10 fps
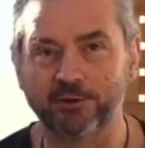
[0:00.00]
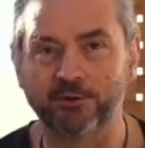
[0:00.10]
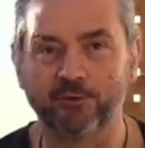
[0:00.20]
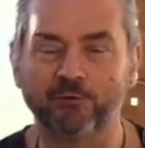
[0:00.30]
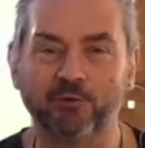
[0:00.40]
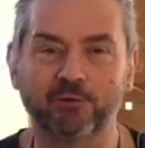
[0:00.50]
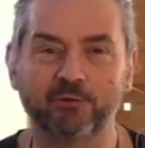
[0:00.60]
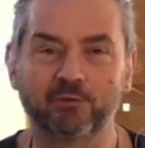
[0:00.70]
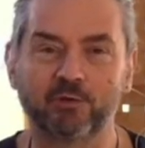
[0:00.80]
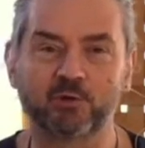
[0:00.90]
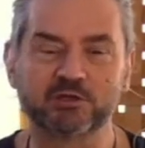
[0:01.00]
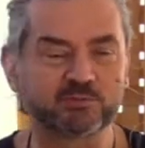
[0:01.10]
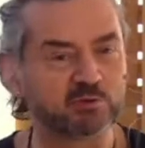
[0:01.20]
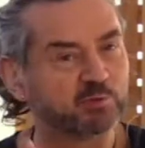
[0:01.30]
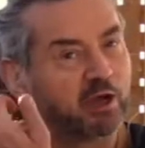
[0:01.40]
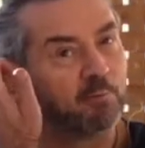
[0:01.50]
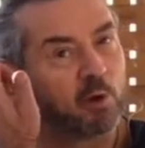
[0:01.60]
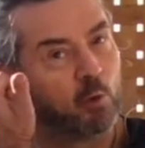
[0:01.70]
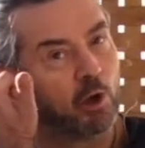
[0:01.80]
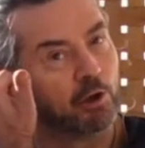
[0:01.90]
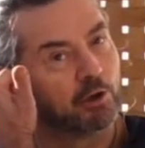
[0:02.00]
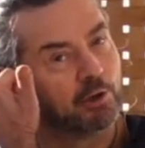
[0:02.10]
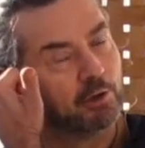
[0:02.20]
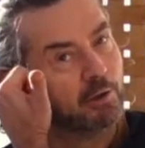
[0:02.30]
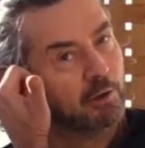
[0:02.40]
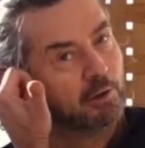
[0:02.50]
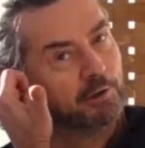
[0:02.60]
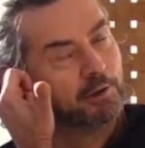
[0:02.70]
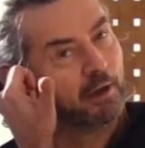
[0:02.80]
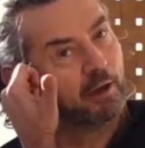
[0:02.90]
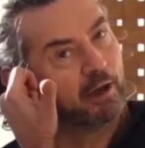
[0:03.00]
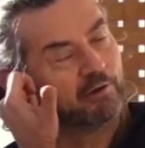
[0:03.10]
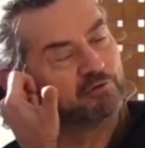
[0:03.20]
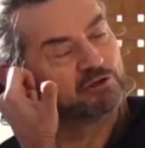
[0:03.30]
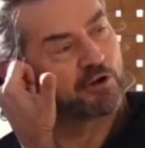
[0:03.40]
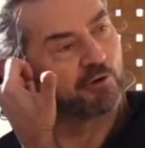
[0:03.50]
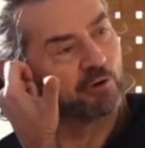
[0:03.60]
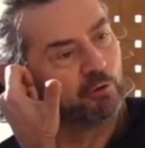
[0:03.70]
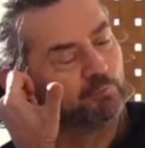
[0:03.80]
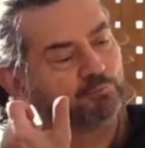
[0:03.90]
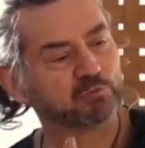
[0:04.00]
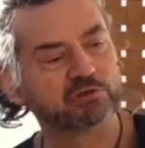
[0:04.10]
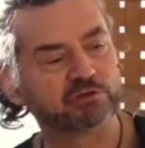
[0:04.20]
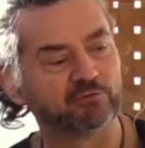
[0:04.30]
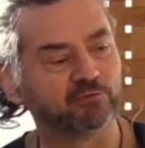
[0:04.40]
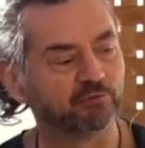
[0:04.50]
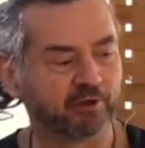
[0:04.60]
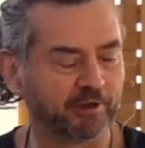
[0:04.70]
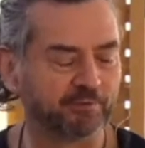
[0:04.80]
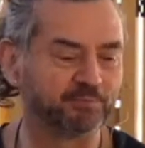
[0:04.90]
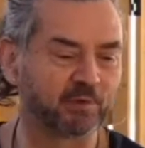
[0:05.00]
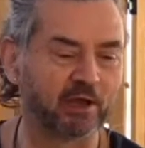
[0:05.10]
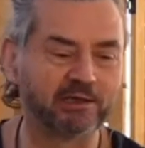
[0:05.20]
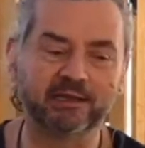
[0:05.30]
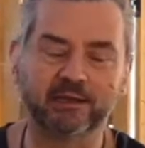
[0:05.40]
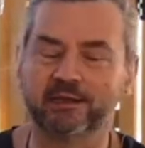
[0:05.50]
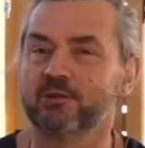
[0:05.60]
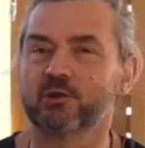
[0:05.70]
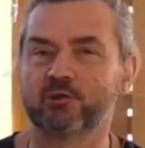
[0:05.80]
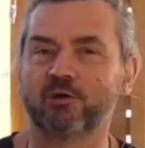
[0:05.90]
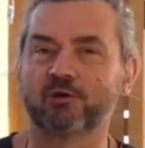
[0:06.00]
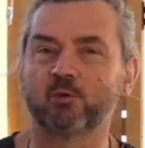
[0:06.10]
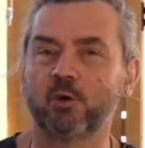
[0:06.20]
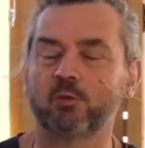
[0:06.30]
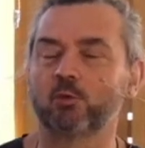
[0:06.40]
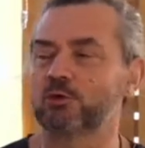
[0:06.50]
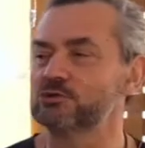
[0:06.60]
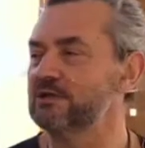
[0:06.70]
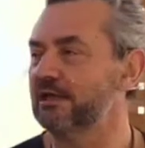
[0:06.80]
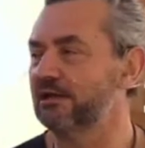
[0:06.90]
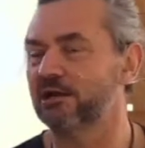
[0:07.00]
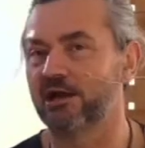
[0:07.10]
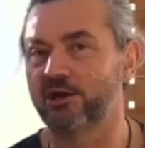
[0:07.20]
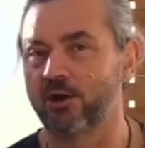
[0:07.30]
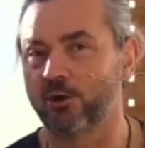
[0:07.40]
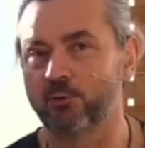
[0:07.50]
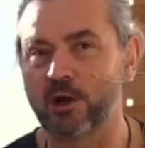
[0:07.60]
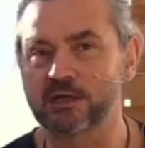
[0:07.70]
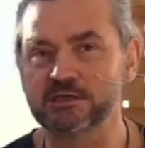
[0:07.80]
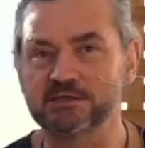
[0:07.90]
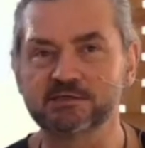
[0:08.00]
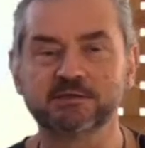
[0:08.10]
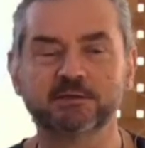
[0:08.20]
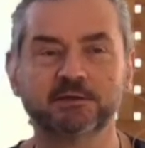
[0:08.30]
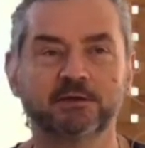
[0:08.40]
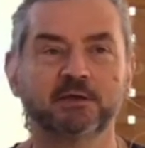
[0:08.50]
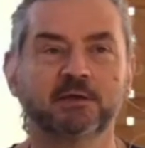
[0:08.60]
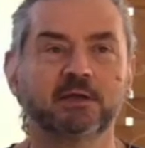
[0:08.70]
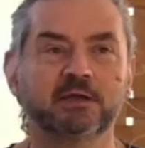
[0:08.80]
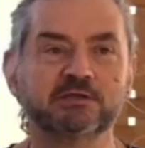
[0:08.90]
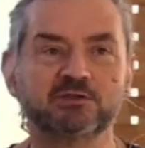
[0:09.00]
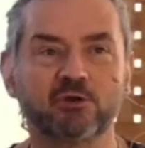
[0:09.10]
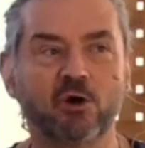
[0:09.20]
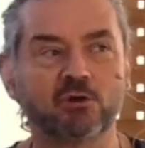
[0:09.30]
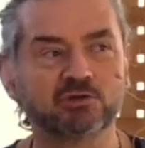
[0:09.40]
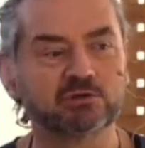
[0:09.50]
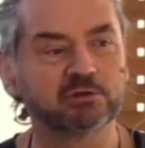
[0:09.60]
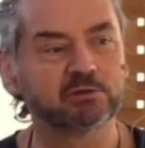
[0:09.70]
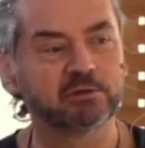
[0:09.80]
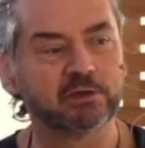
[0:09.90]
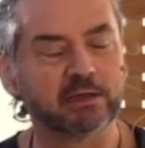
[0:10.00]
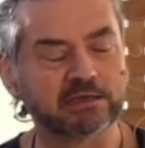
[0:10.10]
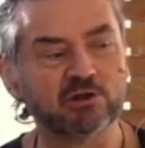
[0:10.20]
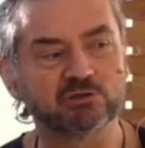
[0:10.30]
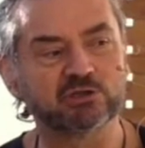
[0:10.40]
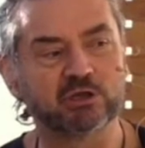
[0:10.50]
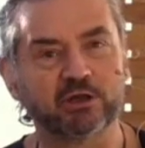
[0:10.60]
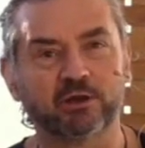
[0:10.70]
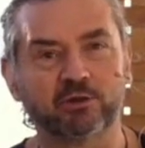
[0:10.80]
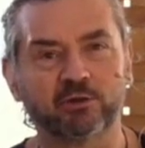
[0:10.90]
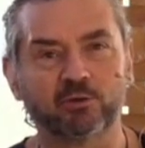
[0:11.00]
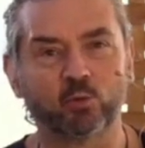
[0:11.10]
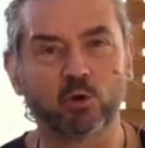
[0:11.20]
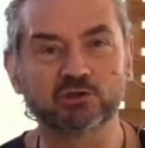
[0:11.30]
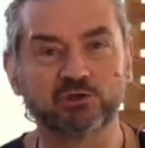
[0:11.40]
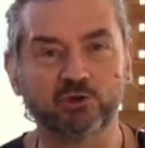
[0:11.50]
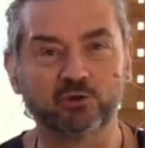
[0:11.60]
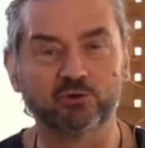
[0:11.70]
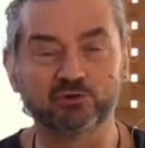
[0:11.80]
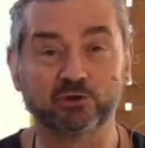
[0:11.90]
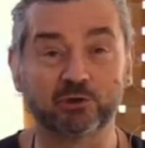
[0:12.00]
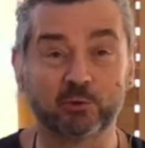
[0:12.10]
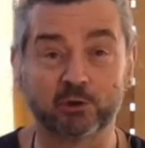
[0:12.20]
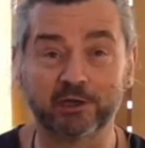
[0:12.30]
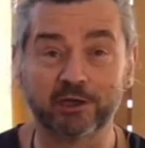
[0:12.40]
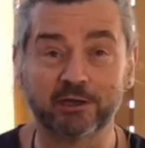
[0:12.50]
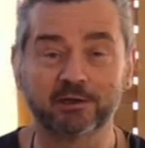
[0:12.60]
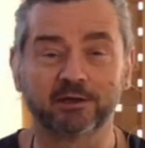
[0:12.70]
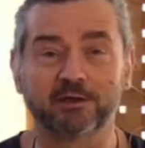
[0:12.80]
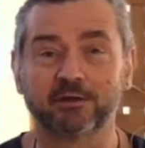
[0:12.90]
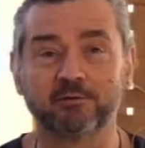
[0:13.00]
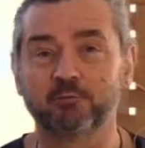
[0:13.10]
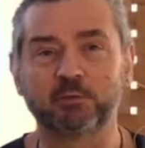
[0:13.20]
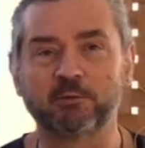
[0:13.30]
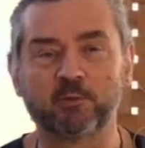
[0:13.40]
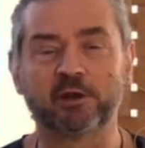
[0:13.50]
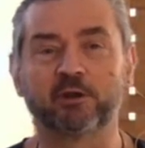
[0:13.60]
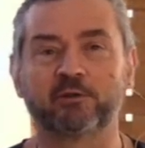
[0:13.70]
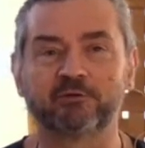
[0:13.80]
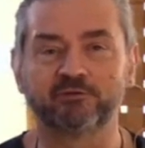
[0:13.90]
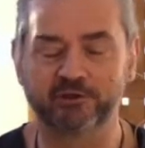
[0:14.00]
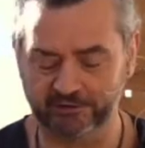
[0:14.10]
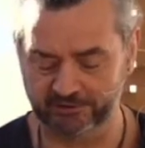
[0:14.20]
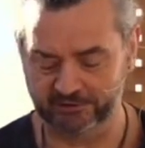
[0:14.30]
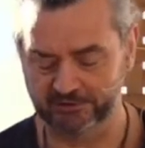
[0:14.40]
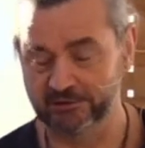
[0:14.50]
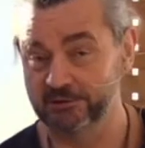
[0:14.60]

in on the principles behind my work. I, I have a general sort of um, idea that uh, what what's needed in yoga practice is to not is not to learn what to do to the body. Uh, people have been doing that for.